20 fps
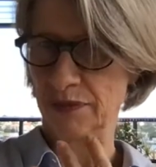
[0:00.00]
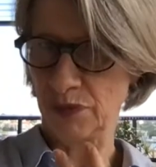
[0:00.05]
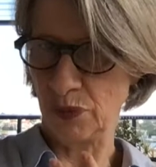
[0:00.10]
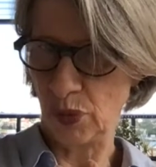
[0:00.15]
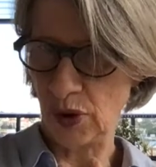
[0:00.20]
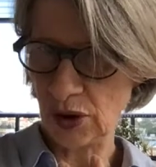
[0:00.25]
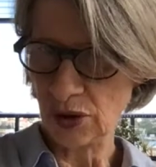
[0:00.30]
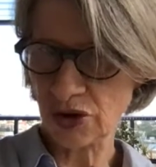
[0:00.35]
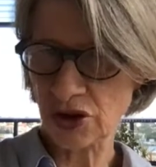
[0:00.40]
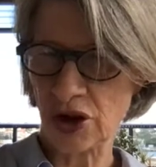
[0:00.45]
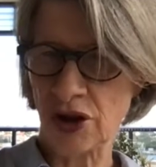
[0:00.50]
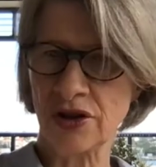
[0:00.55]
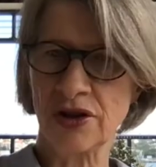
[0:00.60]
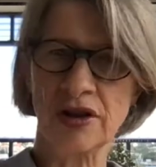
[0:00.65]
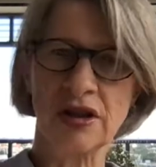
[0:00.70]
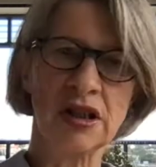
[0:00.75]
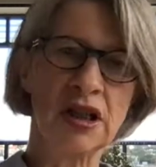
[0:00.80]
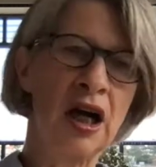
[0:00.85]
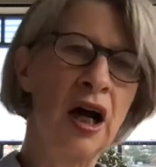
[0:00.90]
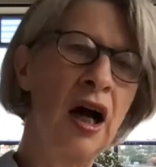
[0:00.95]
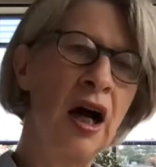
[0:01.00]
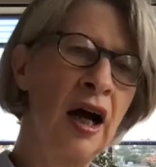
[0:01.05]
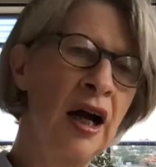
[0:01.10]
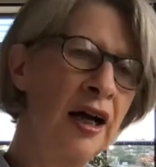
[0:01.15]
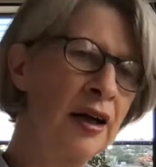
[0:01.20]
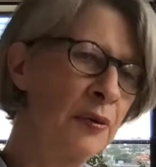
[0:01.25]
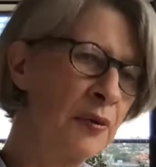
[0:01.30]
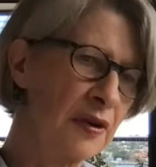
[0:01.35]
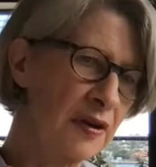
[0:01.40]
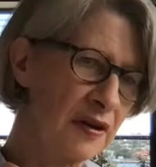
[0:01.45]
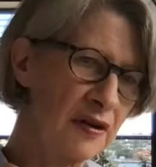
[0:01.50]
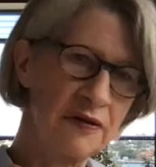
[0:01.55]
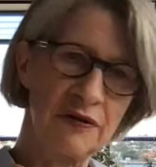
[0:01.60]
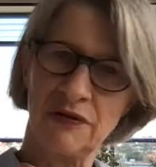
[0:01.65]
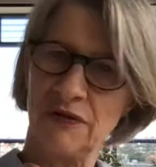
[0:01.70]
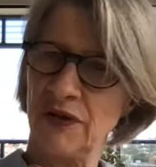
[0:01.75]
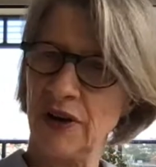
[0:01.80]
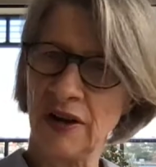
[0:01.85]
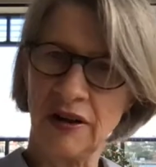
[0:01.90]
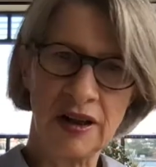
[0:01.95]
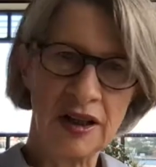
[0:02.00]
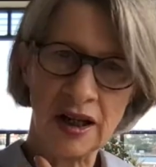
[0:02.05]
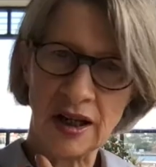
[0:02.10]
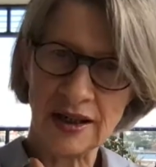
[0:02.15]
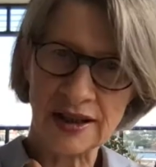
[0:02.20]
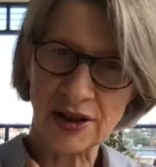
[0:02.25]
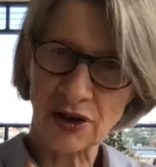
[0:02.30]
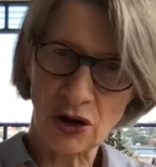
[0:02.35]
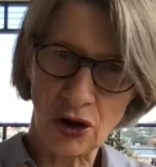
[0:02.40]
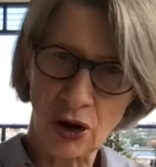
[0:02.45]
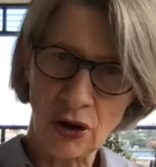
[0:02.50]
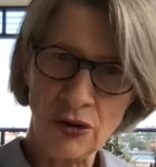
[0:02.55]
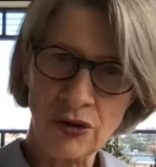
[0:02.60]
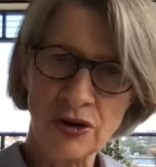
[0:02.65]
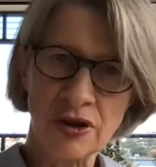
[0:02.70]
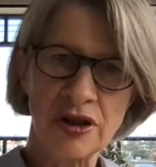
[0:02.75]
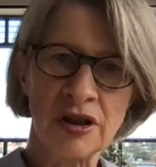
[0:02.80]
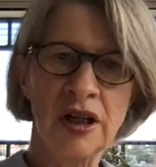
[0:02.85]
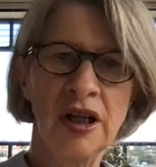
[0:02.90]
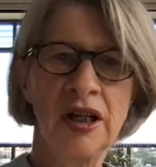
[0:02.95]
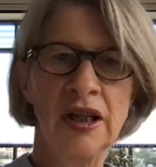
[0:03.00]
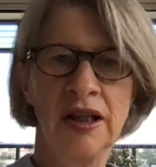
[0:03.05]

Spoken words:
well-chosen tie with a very nice coat,